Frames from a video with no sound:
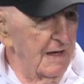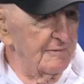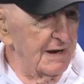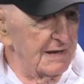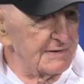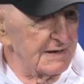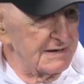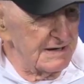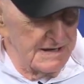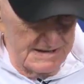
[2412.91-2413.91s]
of it. I said,
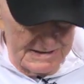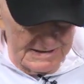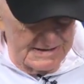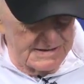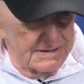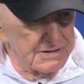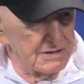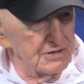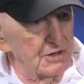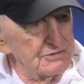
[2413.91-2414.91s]

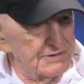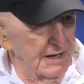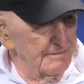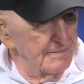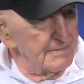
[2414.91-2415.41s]
"Do something."